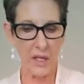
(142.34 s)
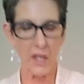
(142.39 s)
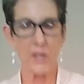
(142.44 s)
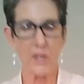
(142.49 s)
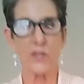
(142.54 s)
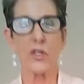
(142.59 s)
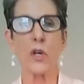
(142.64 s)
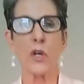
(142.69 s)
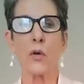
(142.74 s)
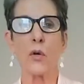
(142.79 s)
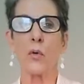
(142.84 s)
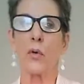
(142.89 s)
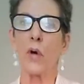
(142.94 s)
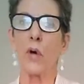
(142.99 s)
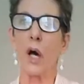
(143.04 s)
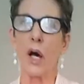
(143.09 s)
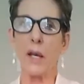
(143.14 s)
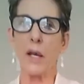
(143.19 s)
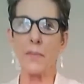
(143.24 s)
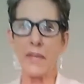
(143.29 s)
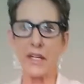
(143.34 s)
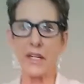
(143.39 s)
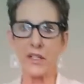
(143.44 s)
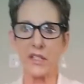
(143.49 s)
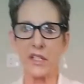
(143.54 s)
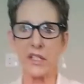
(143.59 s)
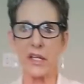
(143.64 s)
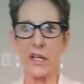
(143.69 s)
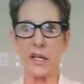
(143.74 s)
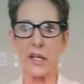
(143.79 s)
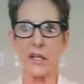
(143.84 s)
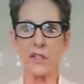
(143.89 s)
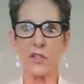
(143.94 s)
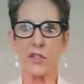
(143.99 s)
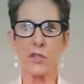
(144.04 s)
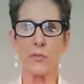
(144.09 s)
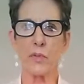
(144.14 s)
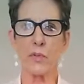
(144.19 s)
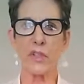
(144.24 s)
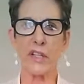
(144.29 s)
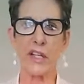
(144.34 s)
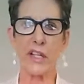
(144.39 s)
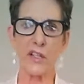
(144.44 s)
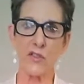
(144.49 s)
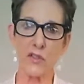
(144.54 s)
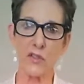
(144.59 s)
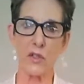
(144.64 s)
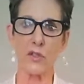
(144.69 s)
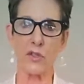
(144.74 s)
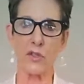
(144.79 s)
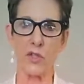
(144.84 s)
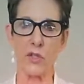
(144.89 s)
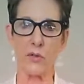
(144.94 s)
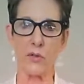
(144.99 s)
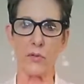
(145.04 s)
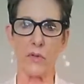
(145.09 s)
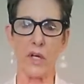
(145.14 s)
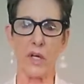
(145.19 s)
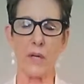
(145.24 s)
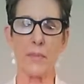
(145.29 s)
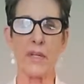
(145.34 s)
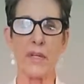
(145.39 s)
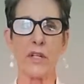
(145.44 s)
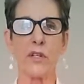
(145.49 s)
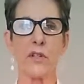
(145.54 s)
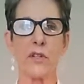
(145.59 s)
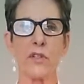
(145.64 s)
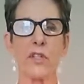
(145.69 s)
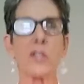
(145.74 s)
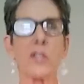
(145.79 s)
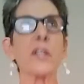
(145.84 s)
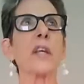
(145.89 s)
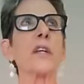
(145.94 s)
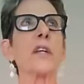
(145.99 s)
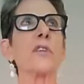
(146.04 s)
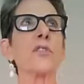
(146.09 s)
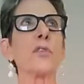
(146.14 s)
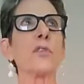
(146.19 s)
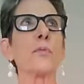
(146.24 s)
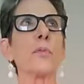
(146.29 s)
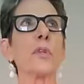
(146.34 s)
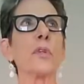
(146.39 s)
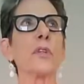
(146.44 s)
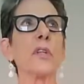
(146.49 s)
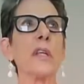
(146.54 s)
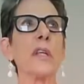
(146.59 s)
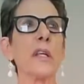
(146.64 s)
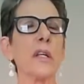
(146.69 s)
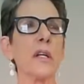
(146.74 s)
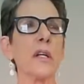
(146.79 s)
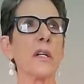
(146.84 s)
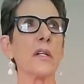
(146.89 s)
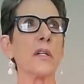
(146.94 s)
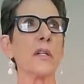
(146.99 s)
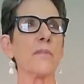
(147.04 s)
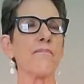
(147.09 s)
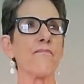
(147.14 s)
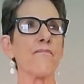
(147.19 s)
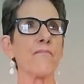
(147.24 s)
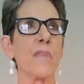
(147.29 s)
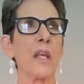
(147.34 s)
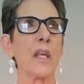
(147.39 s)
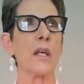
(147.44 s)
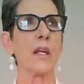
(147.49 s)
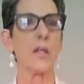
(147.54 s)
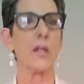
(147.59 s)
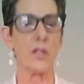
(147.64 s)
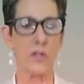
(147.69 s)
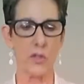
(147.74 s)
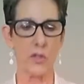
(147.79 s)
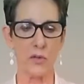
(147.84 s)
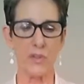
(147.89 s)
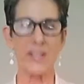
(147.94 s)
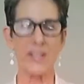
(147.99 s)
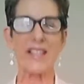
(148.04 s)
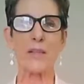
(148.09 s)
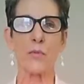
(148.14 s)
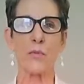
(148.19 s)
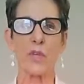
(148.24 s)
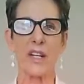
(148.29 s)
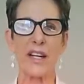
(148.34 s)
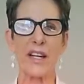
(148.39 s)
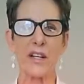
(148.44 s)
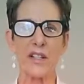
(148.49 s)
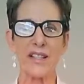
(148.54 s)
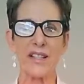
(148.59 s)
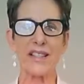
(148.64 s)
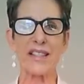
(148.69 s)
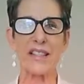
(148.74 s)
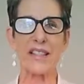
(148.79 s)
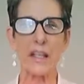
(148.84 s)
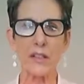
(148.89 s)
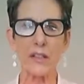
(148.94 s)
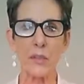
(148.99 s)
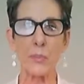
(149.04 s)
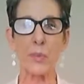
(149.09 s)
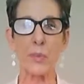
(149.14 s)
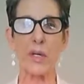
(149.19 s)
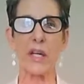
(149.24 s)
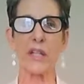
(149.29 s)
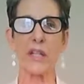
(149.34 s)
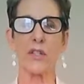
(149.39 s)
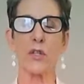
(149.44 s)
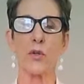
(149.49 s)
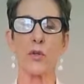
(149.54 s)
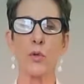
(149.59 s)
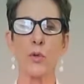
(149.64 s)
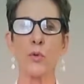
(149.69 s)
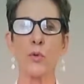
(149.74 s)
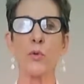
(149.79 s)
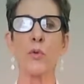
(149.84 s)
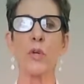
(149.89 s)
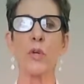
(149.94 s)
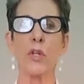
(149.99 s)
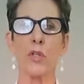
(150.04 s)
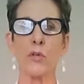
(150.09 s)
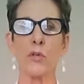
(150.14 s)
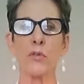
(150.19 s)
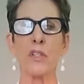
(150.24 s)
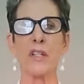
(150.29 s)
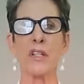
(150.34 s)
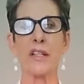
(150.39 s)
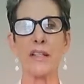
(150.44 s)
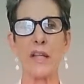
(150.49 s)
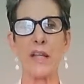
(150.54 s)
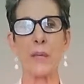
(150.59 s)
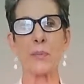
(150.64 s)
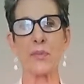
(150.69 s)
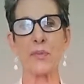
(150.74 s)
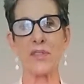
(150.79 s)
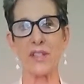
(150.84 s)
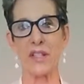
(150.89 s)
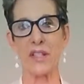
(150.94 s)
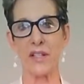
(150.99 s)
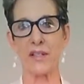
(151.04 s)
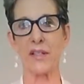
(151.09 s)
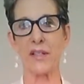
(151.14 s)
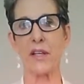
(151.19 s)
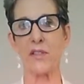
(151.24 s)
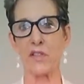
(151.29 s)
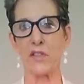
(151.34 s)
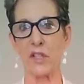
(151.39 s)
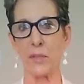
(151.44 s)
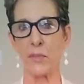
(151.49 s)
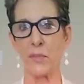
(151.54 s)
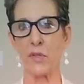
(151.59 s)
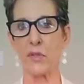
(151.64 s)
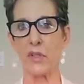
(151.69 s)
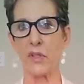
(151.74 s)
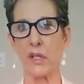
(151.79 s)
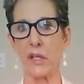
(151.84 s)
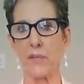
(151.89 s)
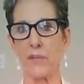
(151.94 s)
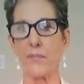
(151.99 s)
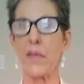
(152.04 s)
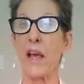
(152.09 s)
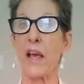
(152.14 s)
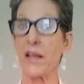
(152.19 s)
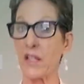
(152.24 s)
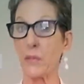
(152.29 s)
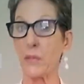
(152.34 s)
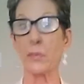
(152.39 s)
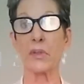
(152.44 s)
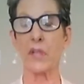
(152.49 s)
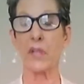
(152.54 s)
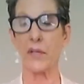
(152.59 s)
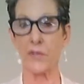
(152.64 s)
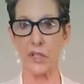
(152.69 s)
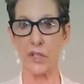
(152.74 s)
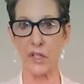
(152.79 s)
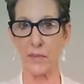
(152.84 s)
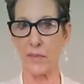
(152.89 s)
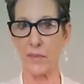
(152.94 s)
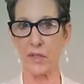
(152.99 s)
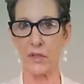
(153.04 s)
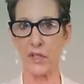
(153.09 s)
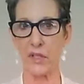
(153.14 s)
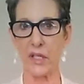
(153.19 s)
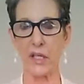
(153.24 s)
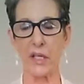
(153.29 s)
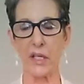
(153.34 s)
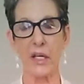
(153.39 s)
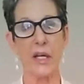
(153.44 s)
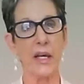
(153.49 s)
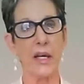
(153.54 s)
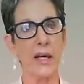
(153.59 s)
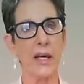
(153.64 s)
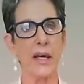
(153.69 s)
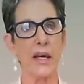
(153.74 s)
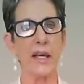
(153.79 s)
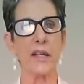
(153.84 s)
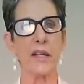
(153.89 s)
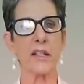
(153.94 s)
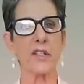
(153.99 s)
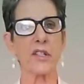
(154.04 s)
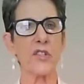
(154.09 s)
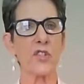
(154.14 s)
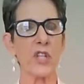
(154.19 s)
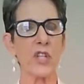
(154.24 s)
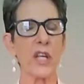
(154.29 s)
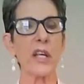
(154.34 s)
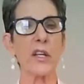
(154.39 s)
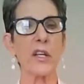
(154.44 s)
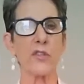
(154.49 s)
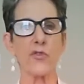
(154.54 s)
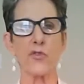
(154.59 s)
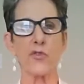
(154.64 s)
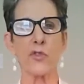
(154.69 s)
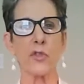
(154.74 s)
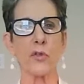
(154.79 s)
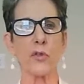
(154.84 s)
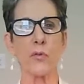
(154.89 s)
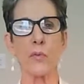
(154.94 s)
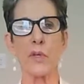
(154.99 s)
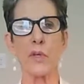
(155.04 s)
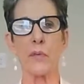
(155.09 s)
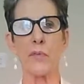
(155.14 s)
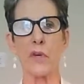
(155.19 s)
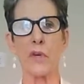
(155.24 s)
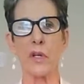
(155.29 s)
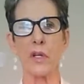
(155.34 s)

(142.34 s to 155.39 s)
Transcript: So I'm here today to really exalt you. I'm here today to really, we're here to celebrate who Unity Naples is as a community, as a beloved community. And it's changed. You know, we